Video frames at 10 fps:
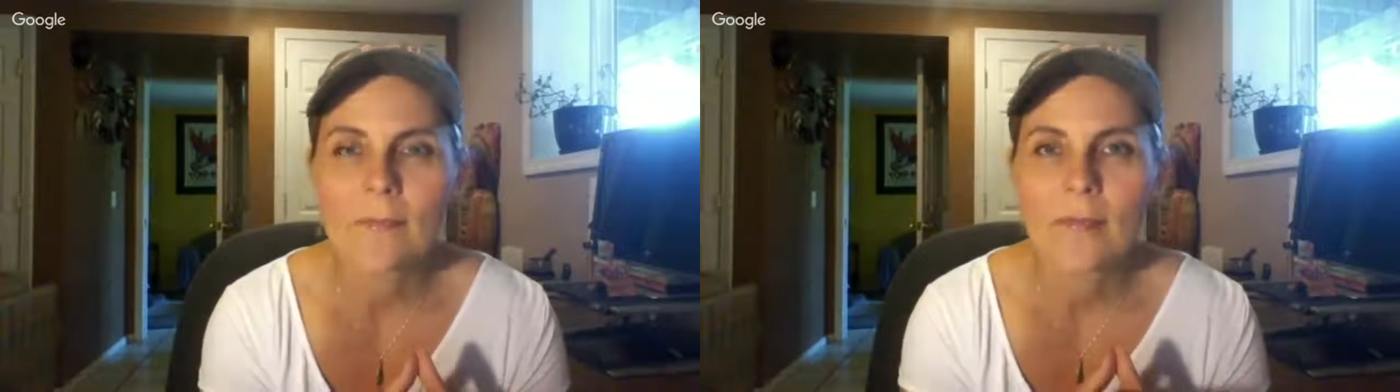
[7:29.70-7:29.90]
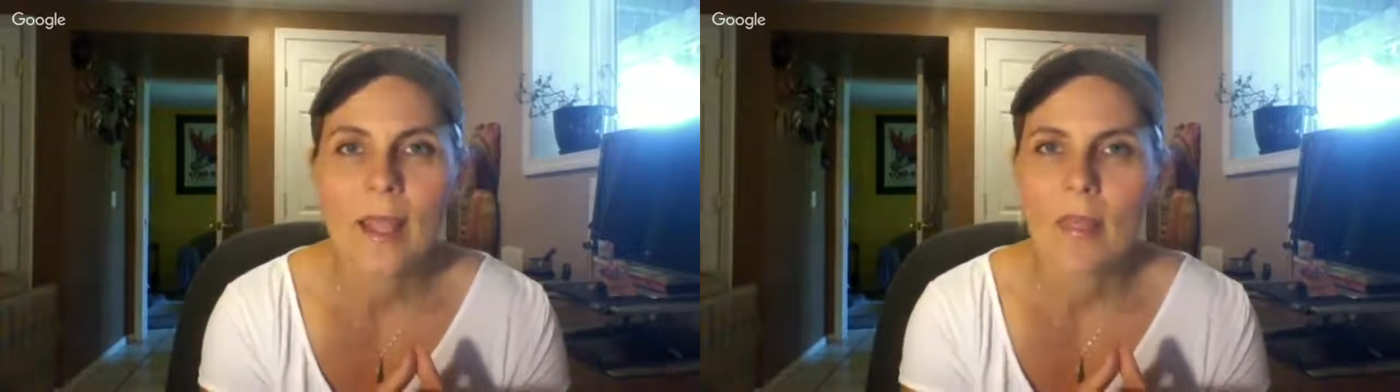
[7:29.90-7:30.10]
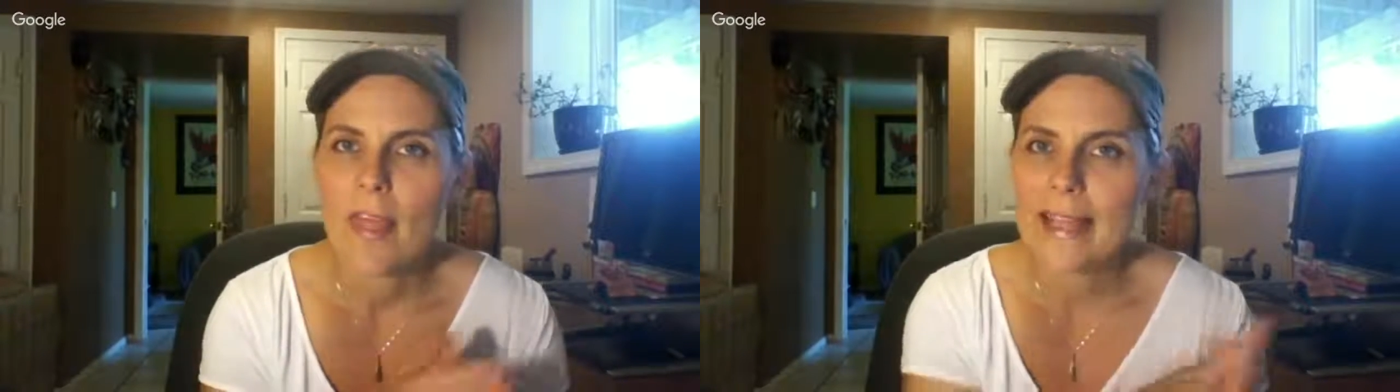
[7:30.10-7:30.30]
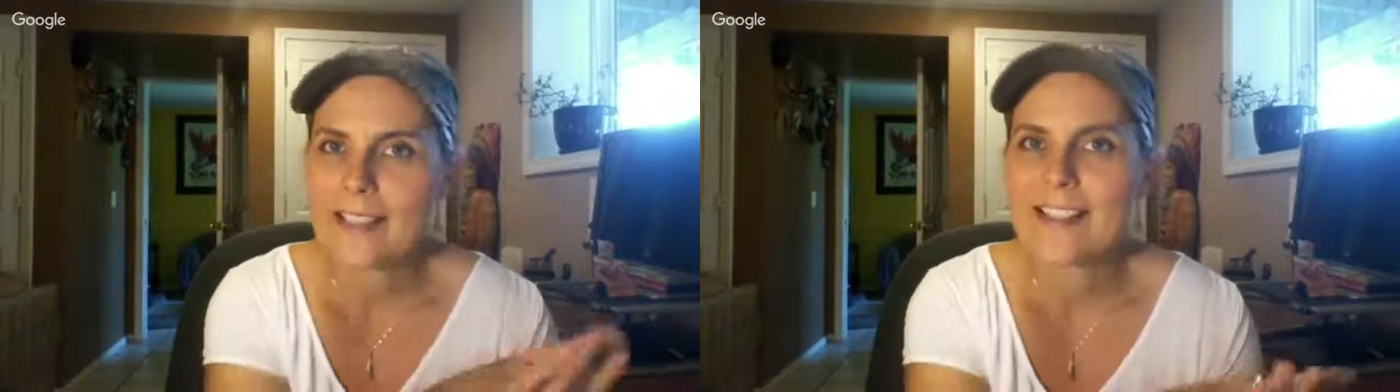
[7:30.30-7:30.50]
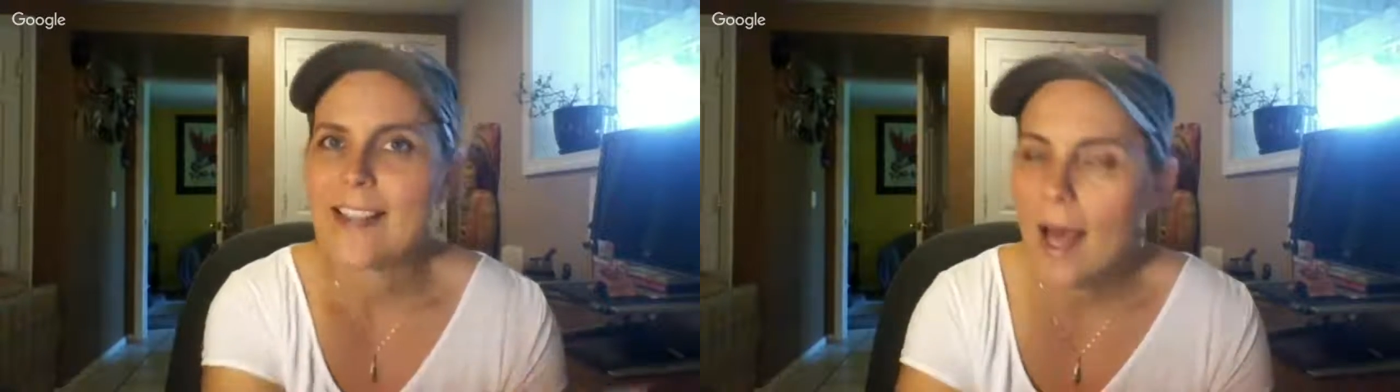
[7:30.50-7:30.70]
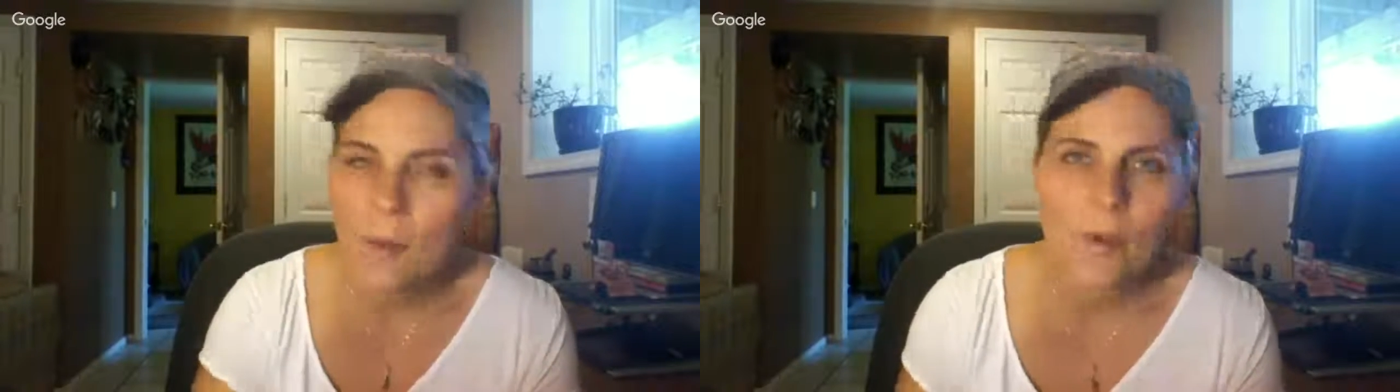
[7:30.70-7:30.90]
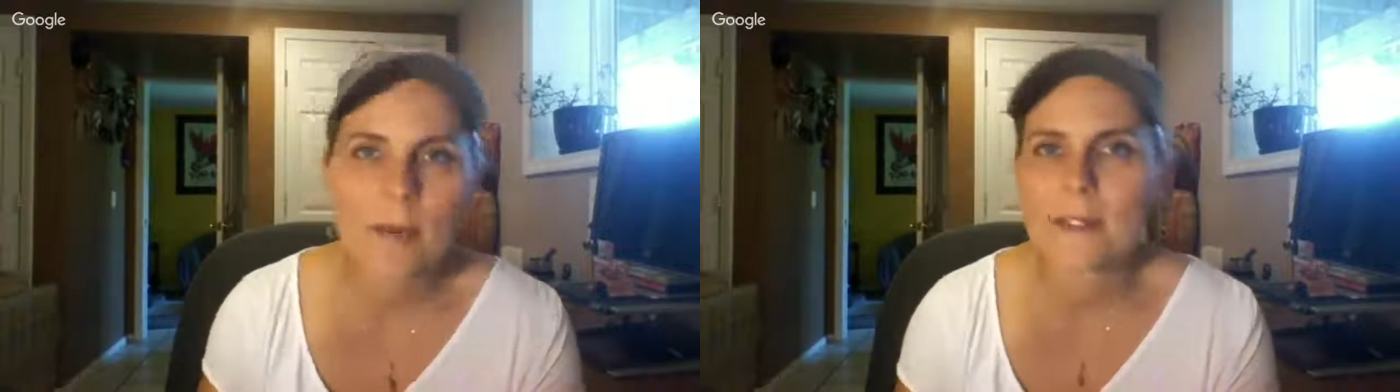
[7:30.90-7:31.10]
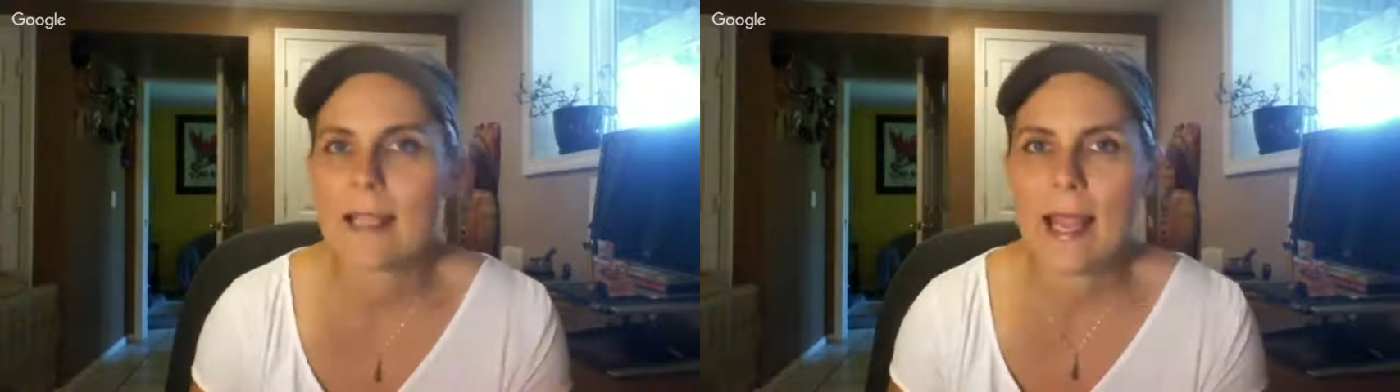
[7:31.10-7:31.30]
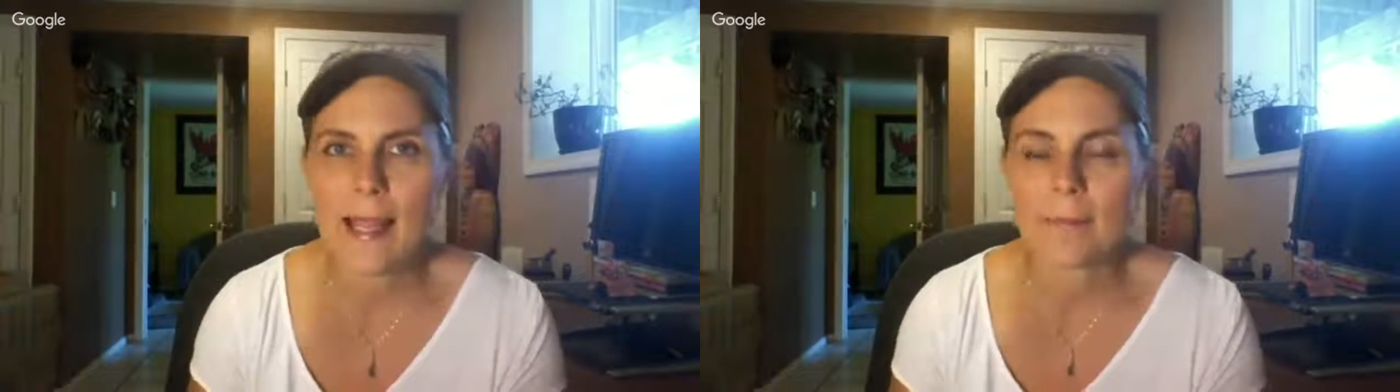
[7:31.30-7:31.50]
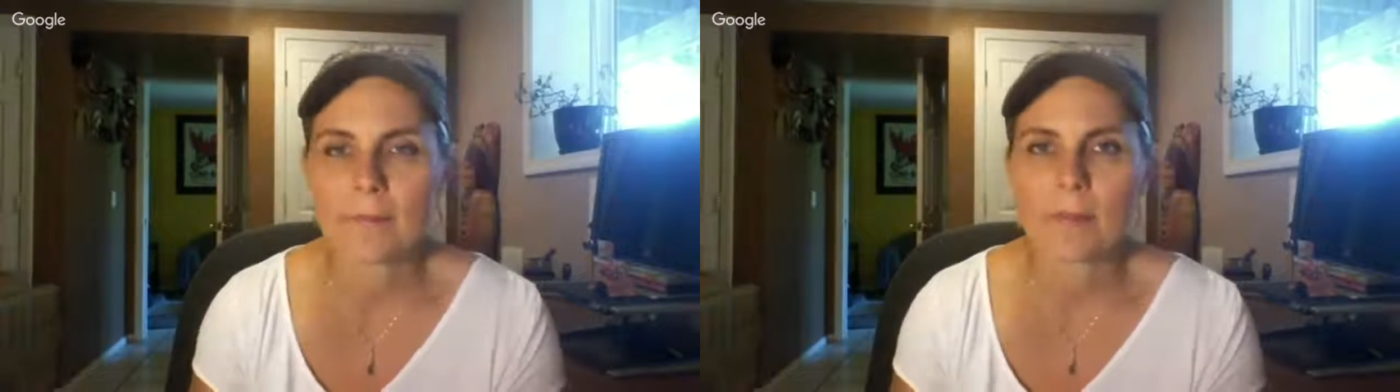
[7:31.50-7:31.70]
That's not what I'm saying.
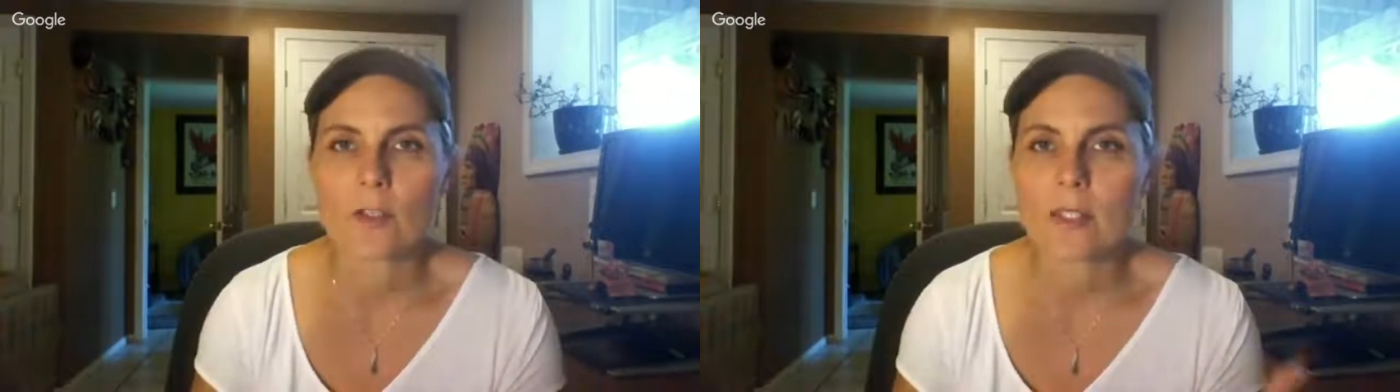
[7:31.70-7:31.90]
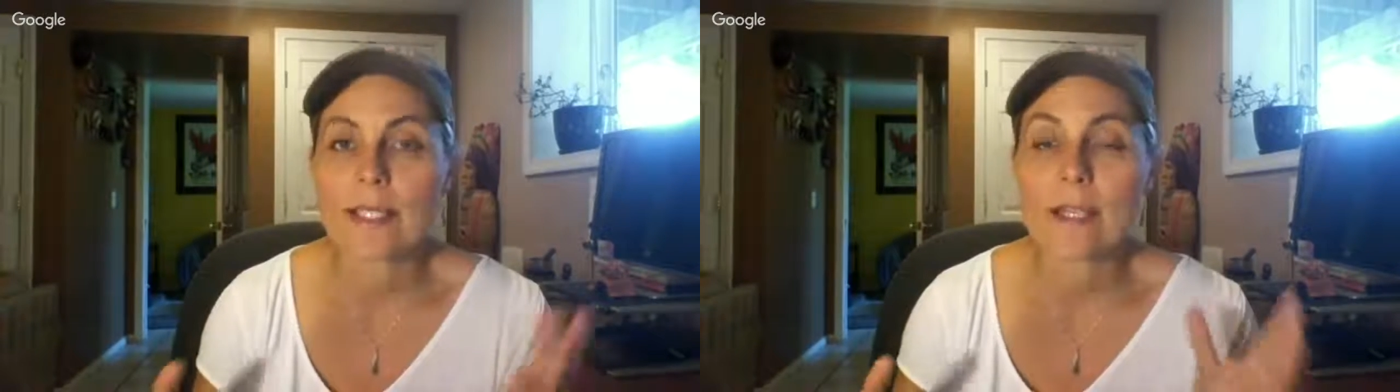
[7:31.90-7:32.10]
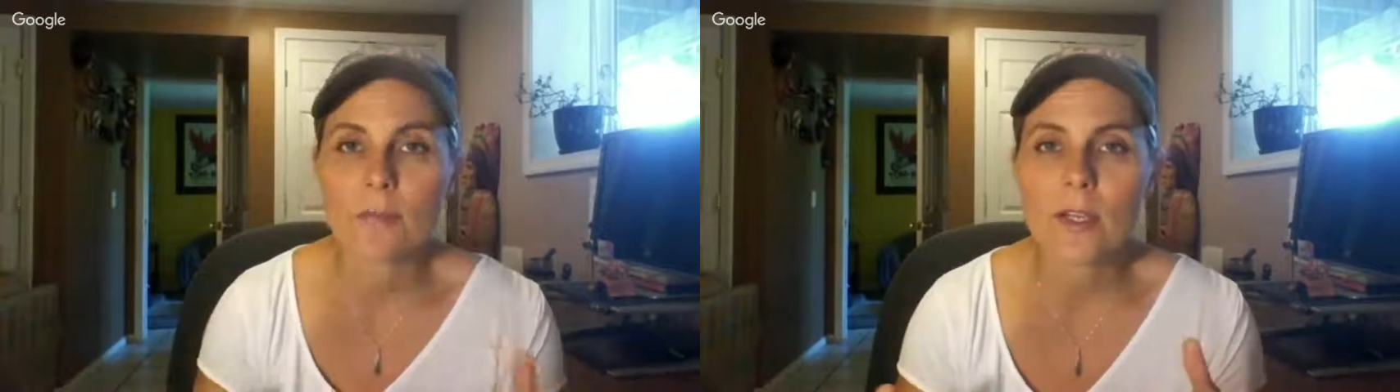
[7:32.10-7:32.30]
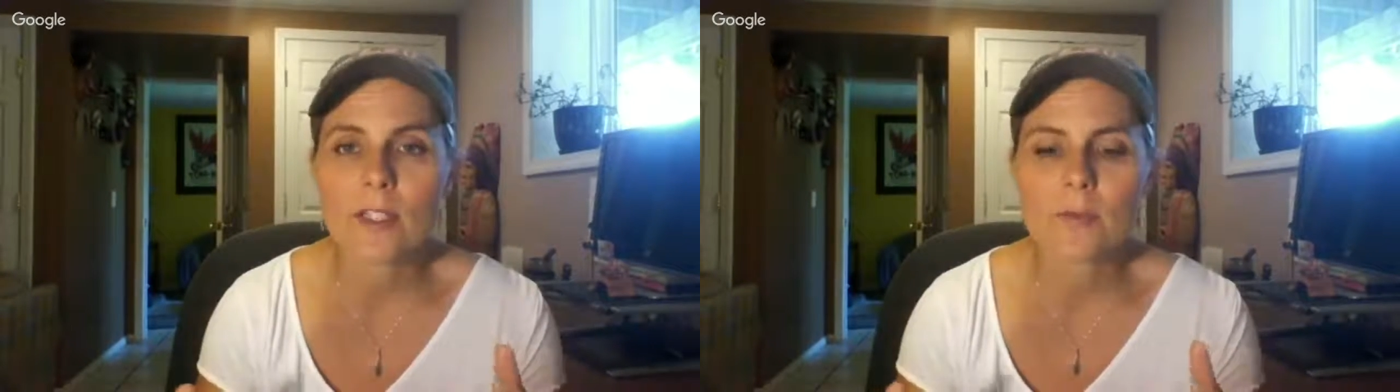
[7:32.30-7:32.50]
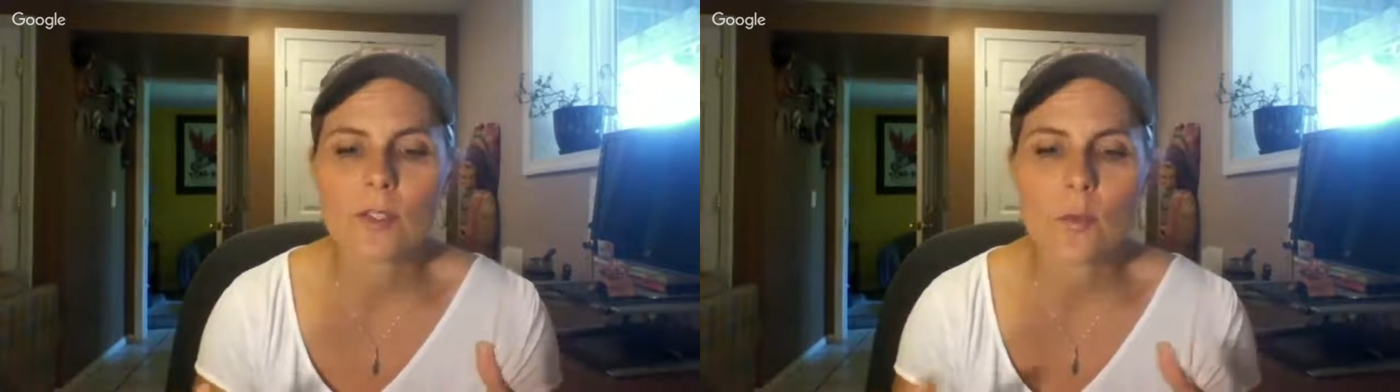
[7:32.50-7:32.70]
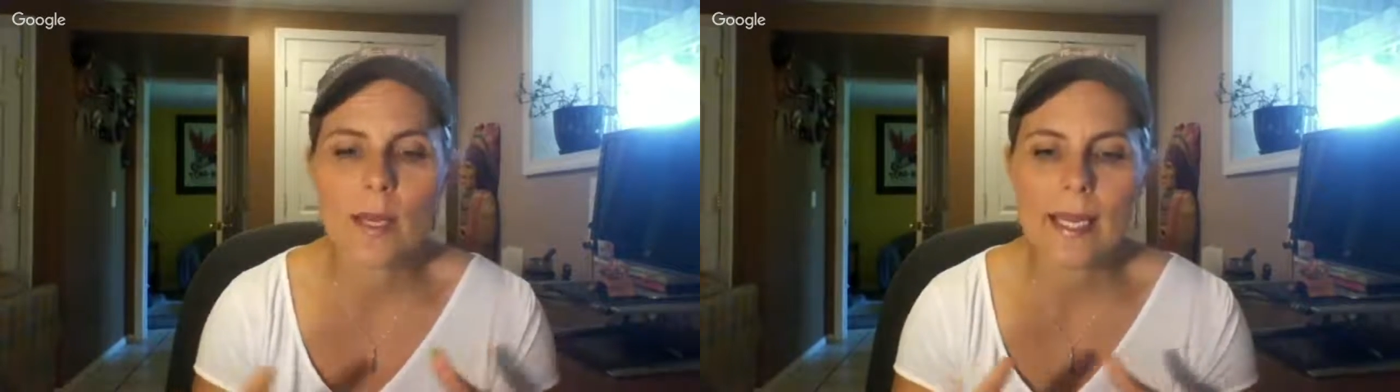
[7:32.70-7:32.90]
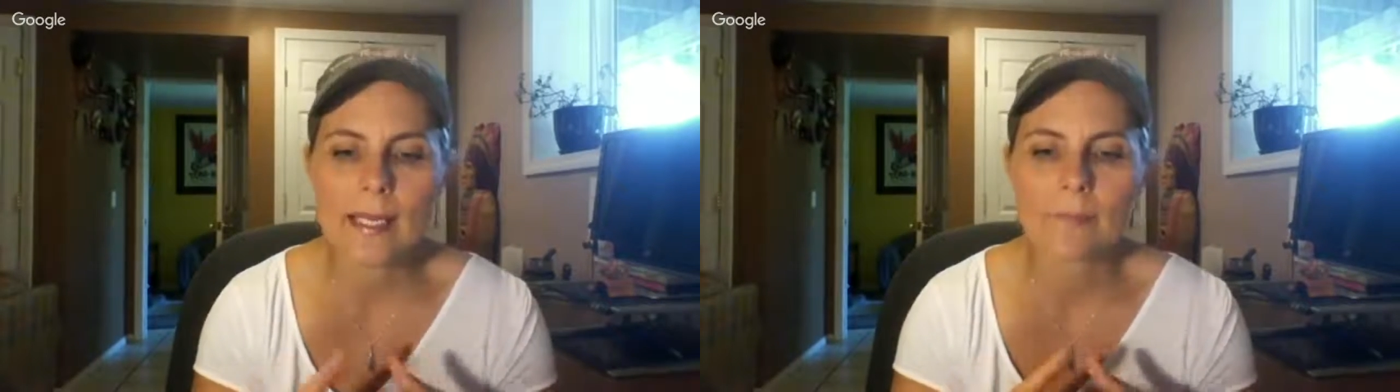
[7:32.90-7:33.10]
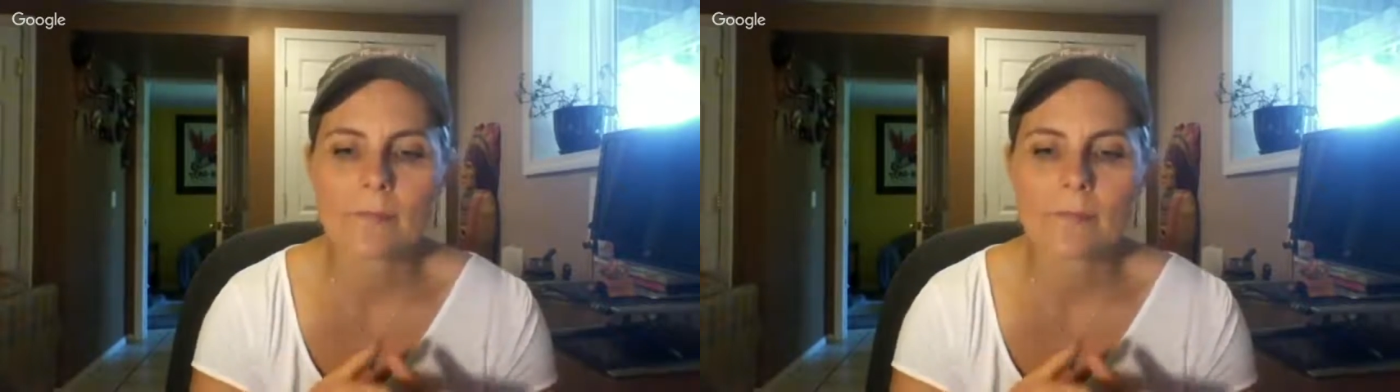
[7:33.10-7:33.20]
There's a difference between